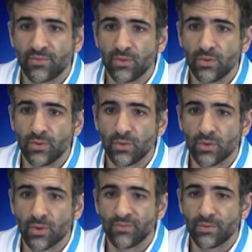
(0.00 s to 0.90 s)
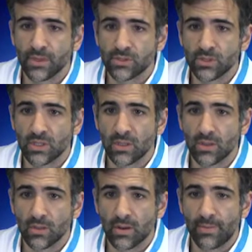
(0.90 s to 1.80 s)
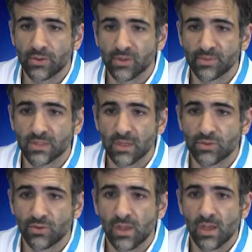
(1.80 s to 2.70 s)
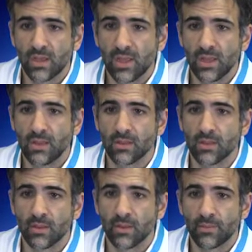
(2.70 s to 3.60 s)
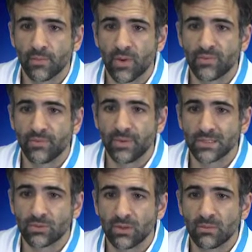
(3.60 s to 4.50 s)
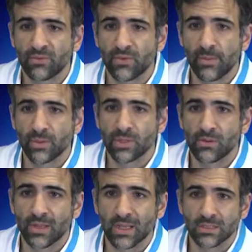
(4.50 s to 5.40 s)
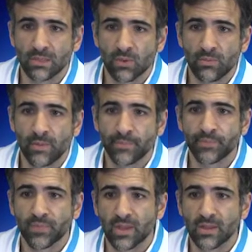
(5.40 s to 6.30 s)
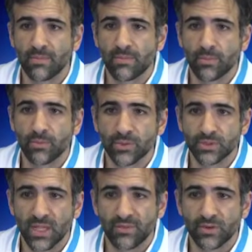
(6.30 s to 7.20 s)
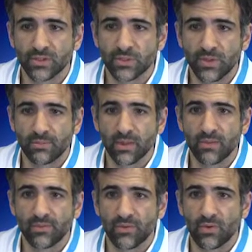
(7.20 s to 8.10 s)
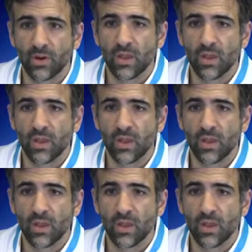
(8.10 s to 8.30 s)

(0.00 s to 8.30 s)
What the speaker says: the confirmation that laparoscopic surgery is one of the best treatments for hepatocellular carcinoma and can be proposed as the first treatment for